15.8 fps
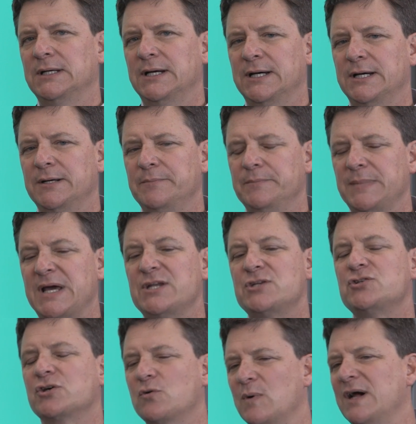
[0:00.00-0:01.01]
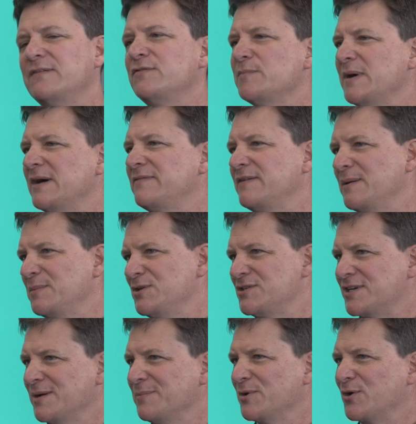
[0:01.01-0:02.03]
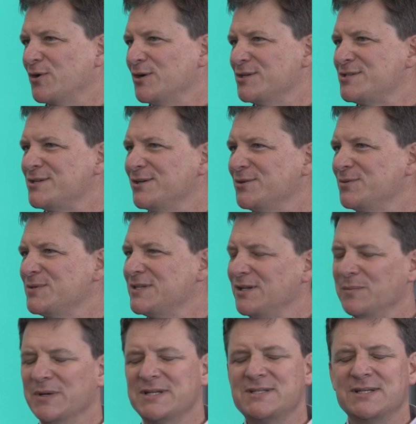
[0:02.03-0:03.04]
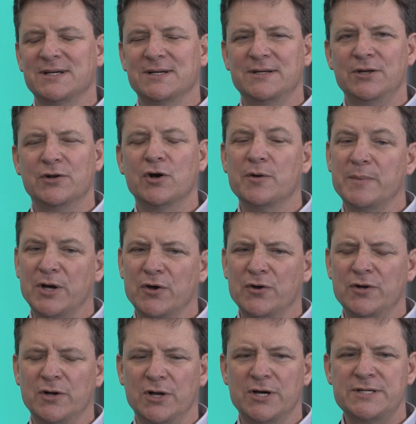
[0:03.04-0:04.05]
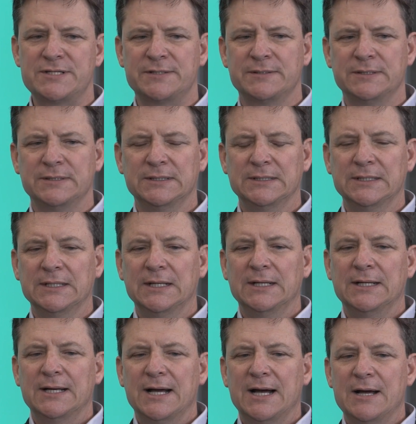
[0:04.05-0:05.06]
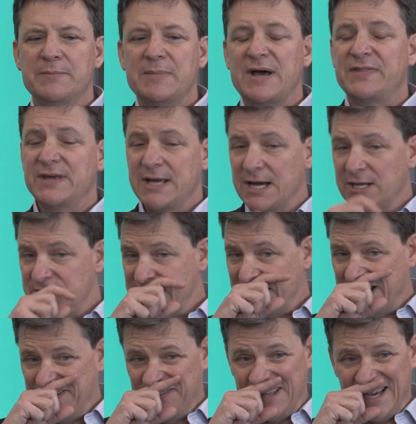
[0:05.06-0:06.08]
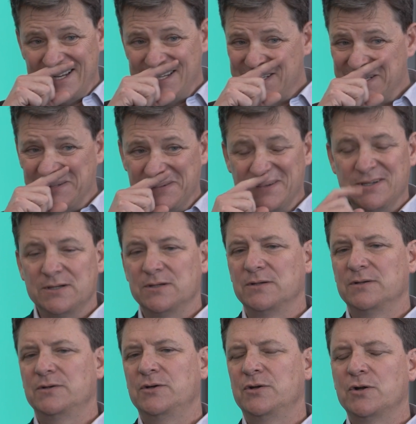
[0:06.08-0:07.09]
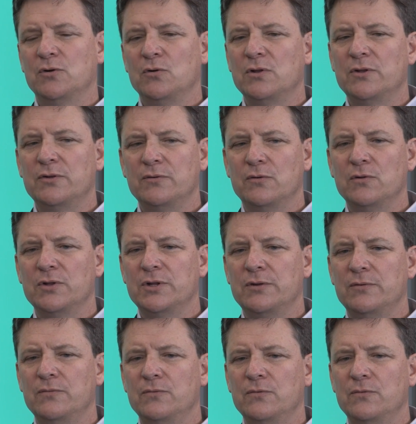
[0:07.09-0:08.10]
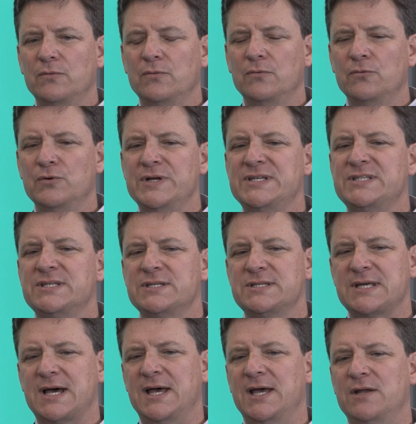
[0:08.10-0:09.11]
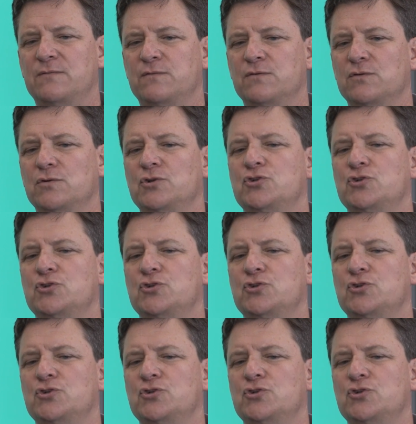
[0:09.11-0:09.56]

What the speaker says: And it took a while for my family to come across, so it was a little bit, you know, on my own a lot. I think outside of that, you know, all the reasons I had for